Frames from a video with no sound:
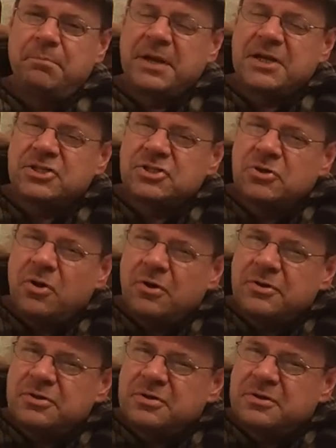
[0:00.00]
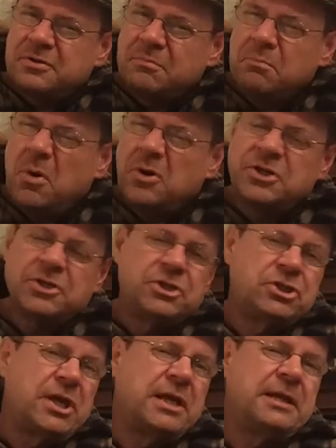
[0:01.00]
but it's not
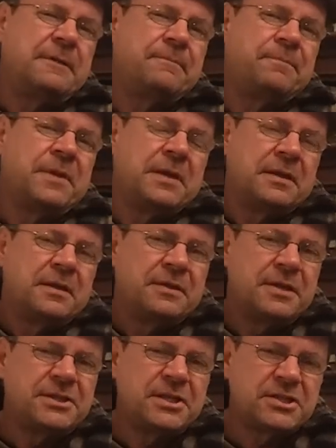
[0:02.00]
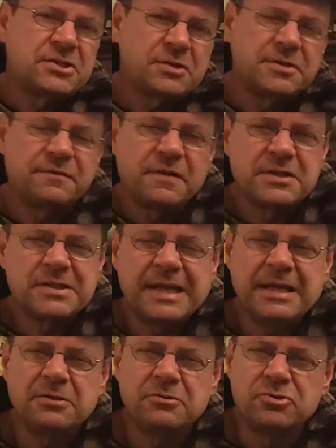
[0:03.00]
modern sherry. This is sort of
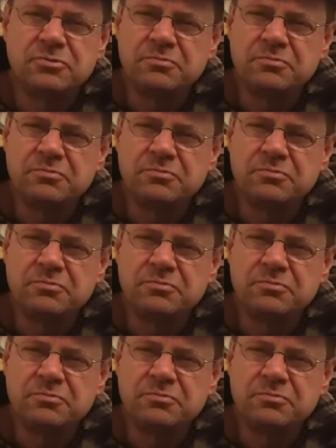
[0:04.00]
slight